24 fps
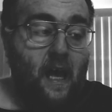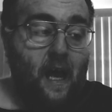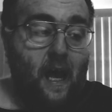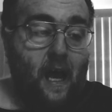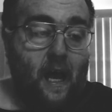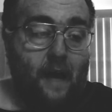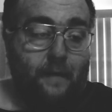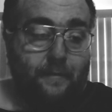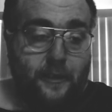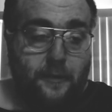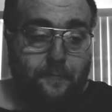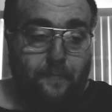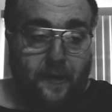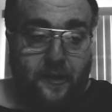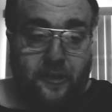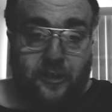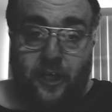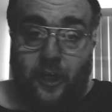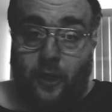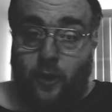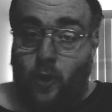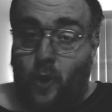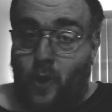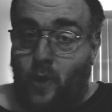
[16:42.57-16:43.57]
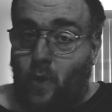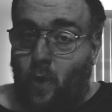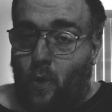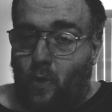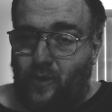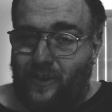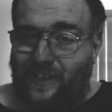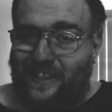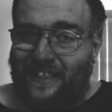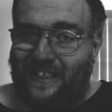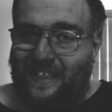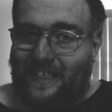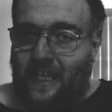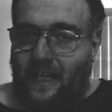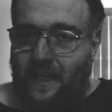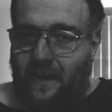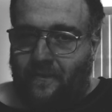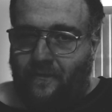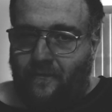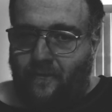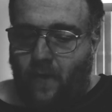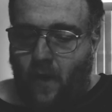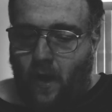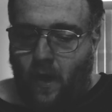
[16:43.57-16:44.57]
Um, especially look towards into the
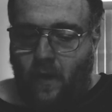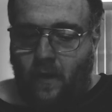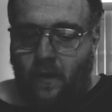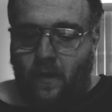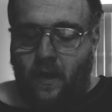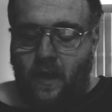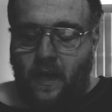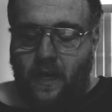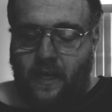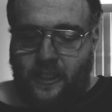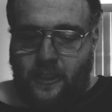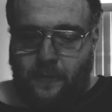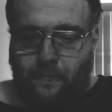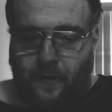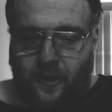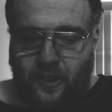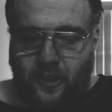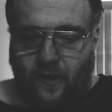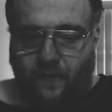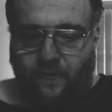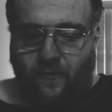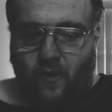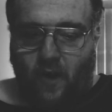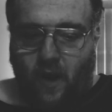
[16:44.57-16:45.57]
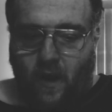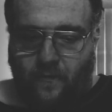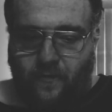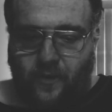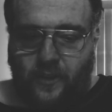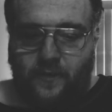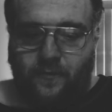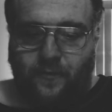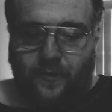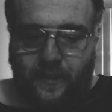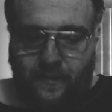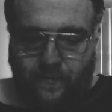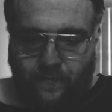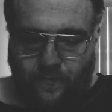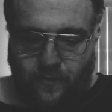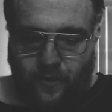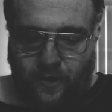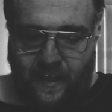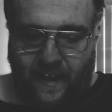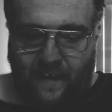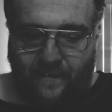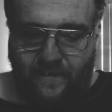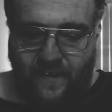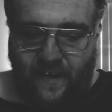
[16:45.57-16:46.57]
fall, especially for offers for, for
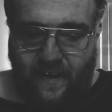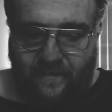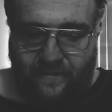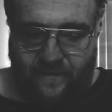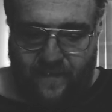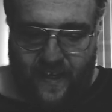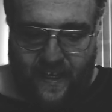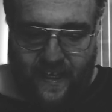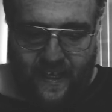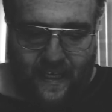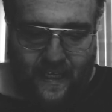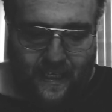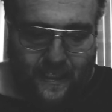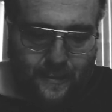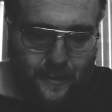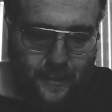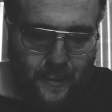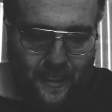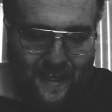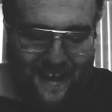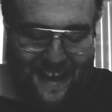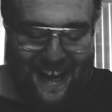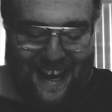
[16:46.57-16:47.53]
Devin and Van Ness.